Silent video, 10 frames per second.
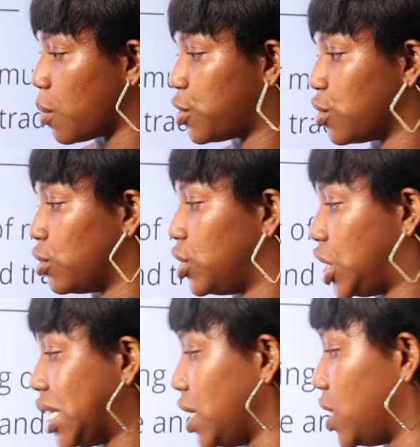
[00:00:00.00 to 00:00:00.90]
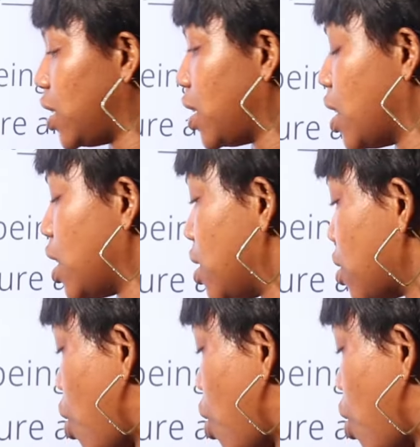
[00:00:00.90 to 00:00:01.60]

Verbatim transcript: Option D is